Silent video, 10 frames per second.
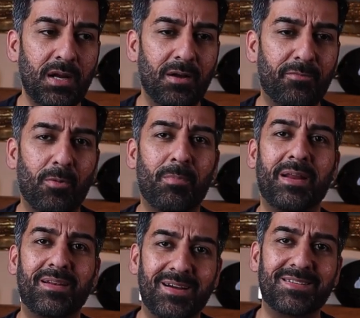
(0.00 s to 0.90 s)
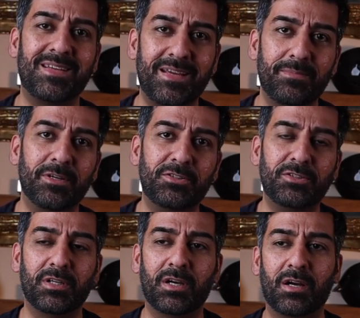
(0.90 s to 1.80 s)
uh, from my nicey
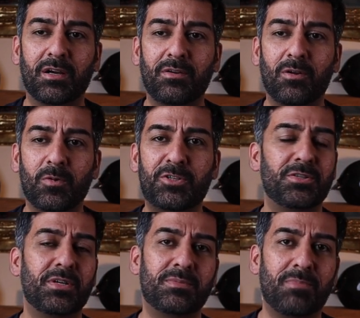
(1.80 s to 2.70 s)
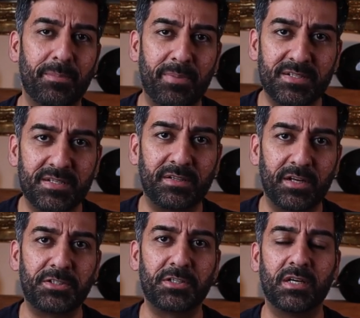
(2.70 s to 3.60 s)
image, uh, you know, which is my basic
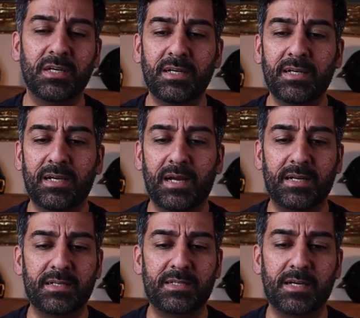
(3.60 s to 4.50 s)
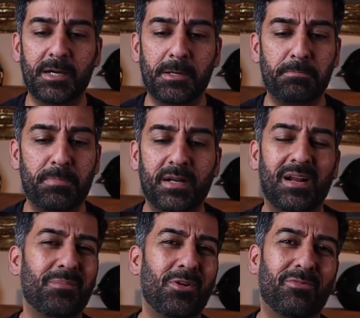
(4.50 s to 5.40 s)
nature and uh,
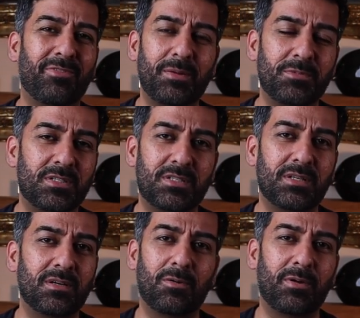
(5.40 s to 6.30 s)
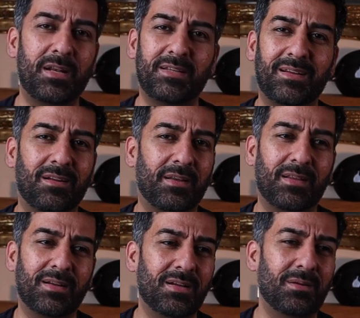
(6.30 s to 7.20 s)
but I'm not famous uh, or anything like
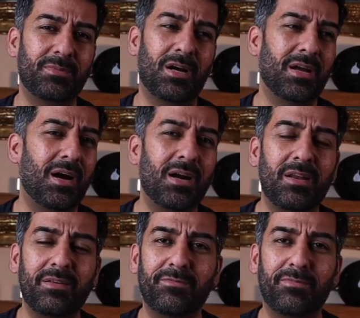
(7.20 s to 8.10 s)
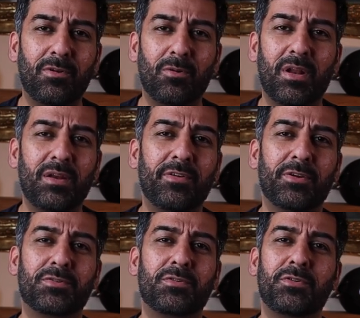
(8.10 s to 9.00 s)
that. I mean, I hardly load any
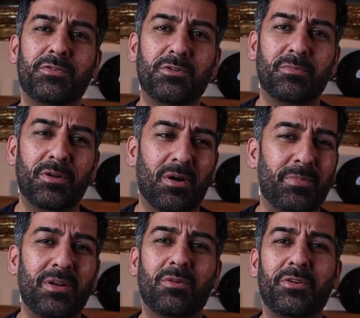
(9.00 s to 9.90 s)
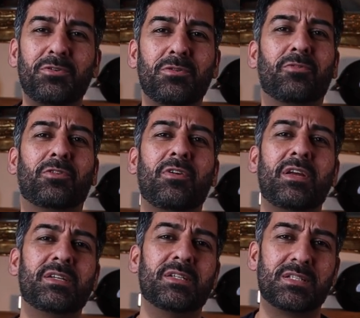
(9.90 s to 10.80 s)
videos on YouTube. You know, I've been on YouTube for
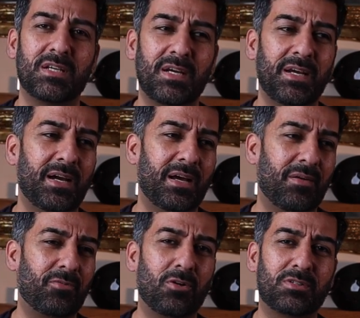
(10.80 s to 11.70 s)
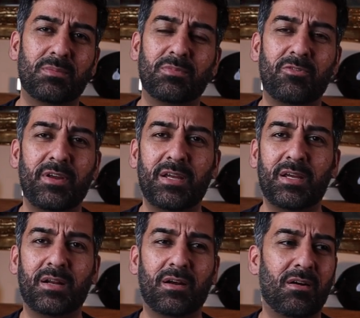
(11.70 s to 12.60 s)
three years, and I've got some
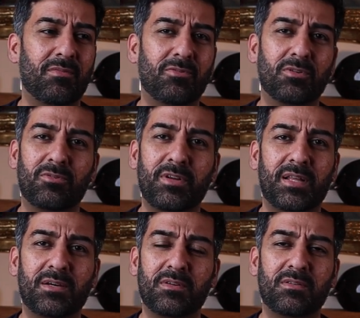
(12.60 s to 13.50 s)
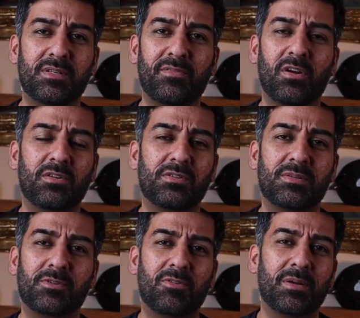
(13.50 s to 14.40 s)
three and a half or three thousand seven hundred
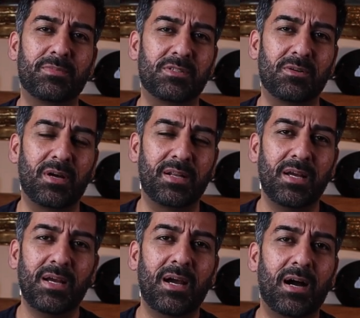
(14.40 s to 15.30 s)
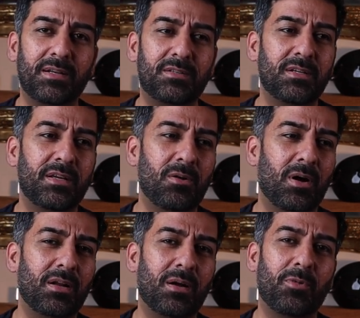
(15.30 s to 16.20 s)
subscribers. So I, I, you
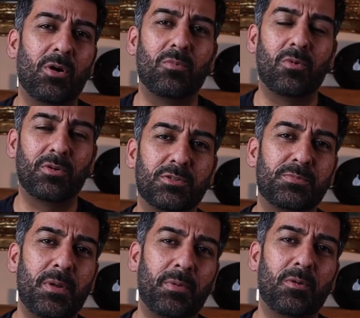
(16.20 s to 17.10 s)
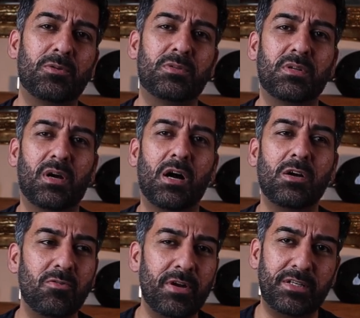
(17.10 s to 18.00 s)
know, I, I'm not of those people who's
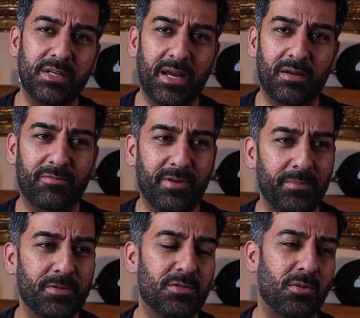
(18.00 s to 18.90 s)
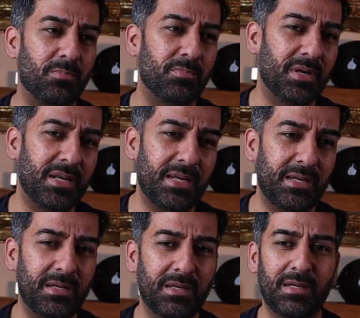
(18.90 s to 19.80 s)
hungry to get famous or
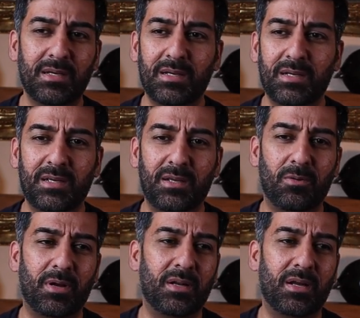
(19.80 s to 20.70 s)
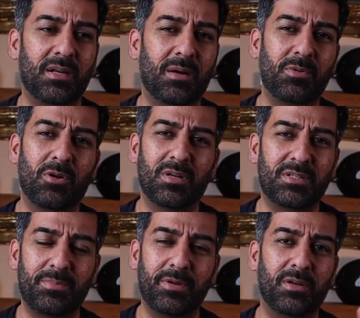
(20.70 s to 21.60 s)
money, you know. And, and I'm not a
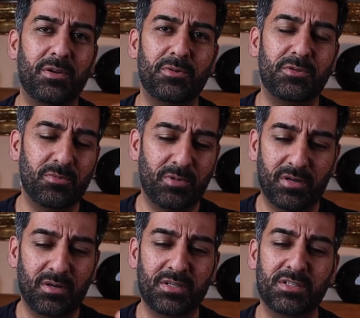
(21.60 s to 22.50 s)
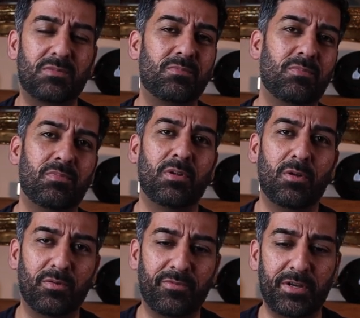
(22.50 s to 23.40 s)
typical YouTuber. You know, I just
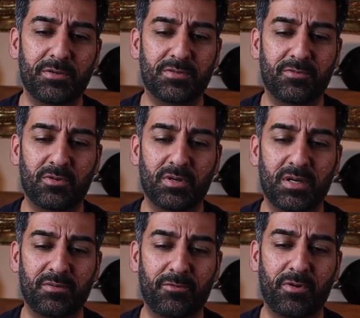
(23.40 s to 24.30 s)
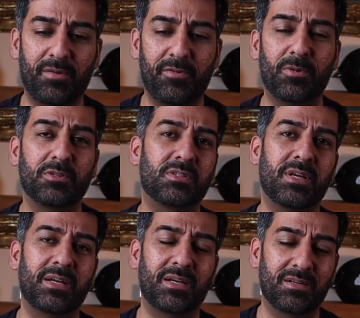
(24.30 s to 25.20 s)
load videos for uh, for everyone's
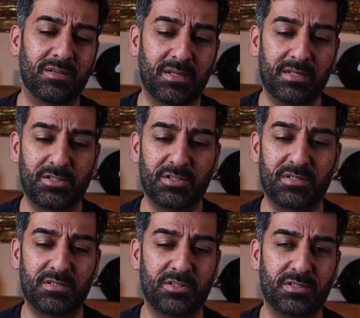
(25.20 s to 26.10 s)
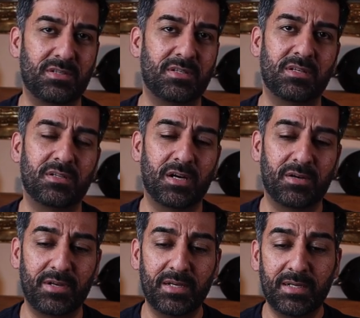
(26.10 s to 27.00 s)
sake and and just just as a
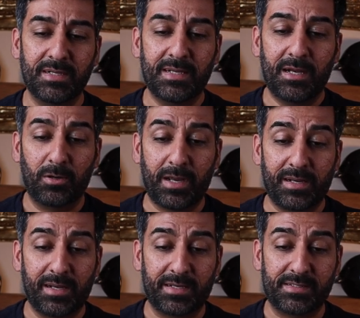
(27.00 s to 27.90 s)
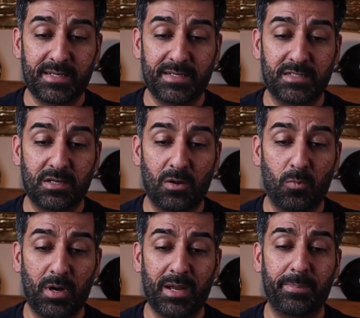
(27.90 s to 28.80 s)
diary. Okay, next is uh,
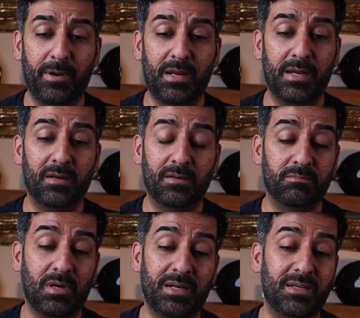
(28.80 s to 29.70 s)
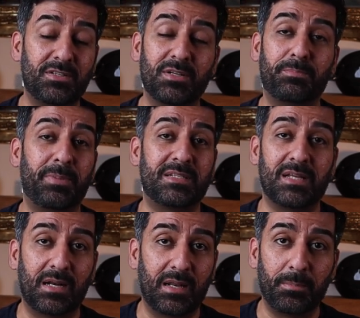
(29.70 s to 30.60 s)
why Aprilia. Uh, it's a
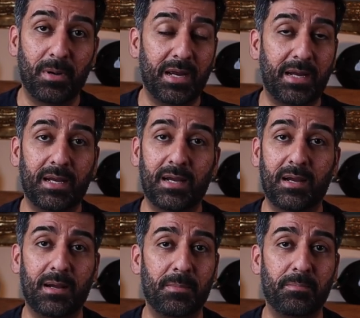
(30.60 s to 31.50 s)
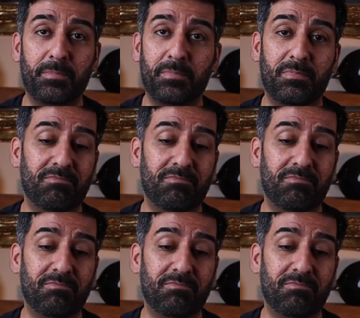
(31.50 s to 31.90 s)
best handling bike. Um,